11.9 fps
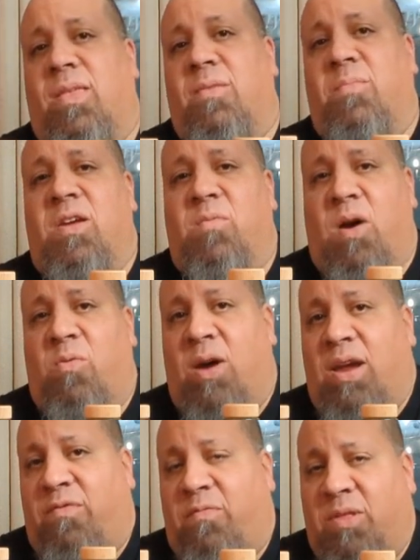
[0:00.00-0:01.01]
me and my
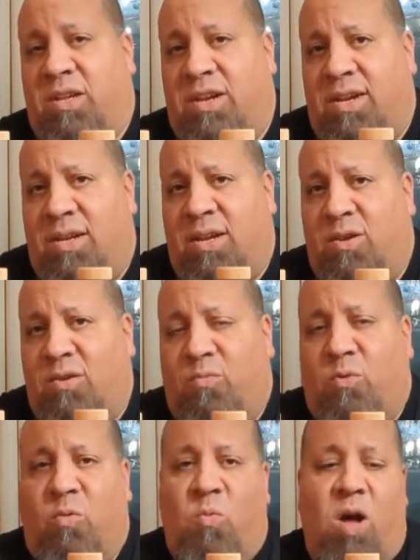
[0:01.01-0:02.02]
wife Melinda,
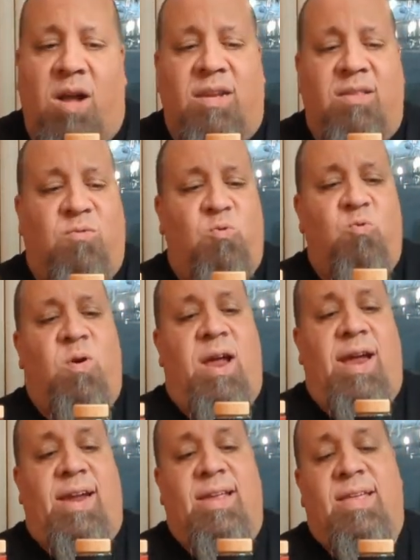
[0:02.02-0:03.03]
we're walking through
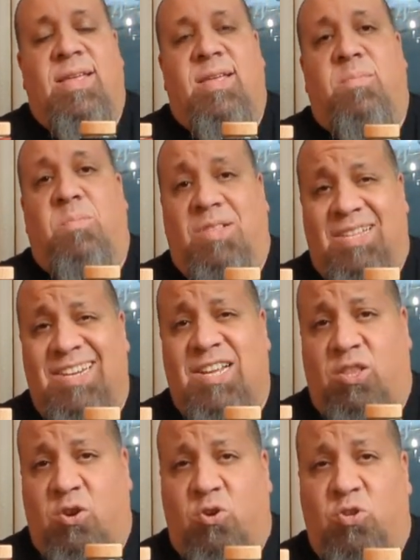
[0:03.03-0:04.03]
a Melinda
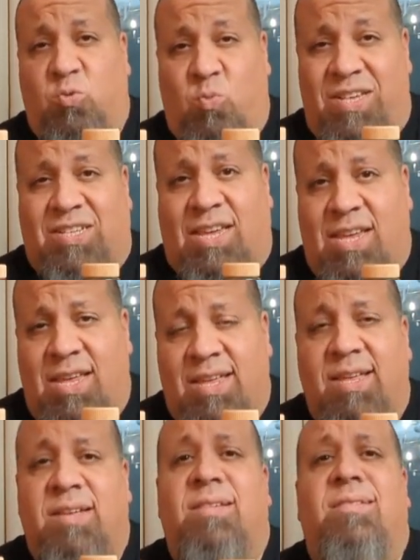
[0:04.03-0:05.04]
Learns Whiskey
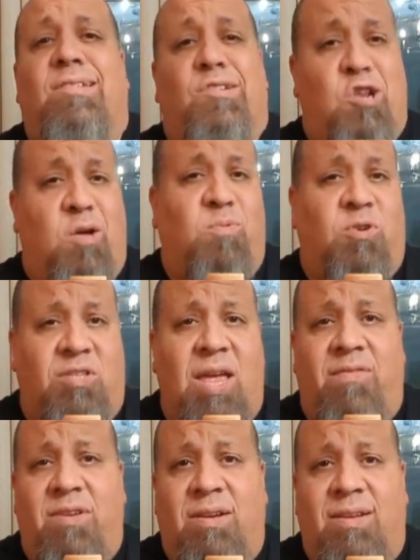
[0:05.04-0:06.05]
number
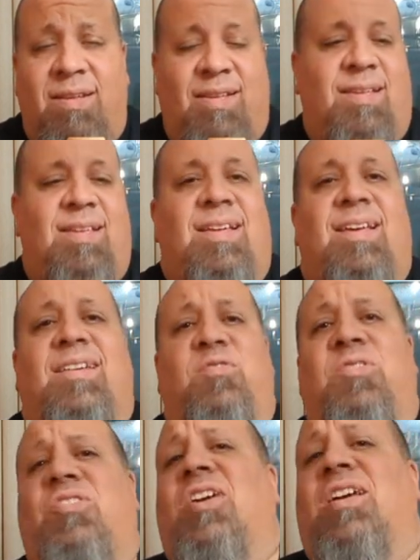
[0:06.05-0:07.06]
7. You
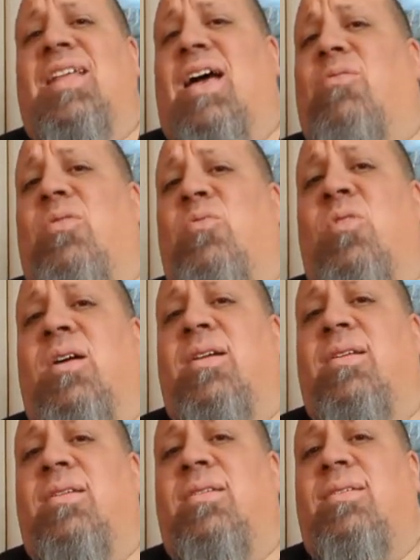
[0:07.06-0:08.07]
can check it out
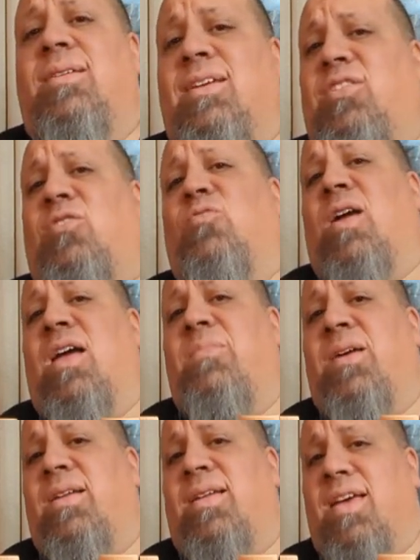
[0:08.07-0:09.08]
on
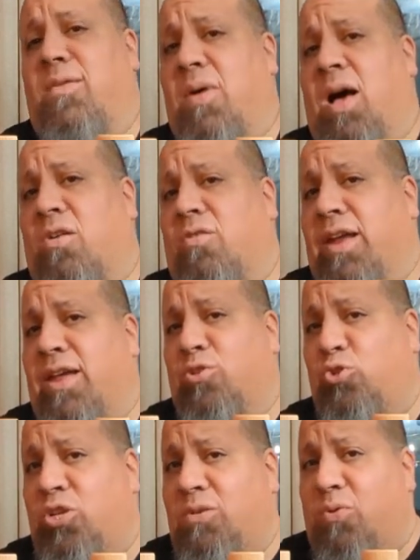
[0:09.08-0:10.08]
Instagram at
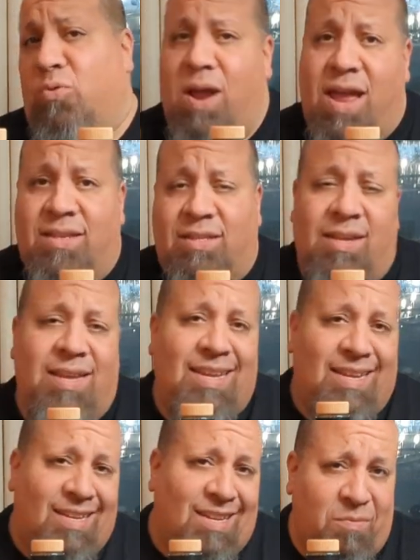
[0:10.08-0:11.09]
MRLG Perez.
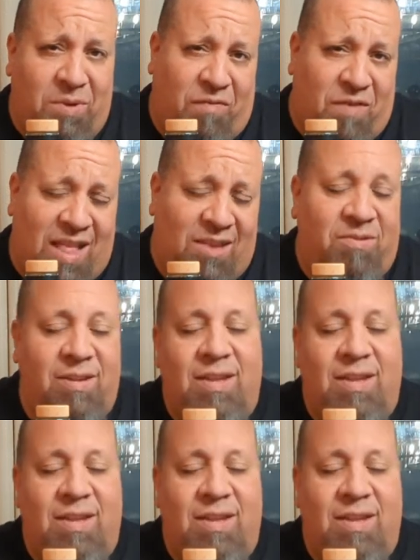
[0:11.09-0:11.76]
Give me a follow.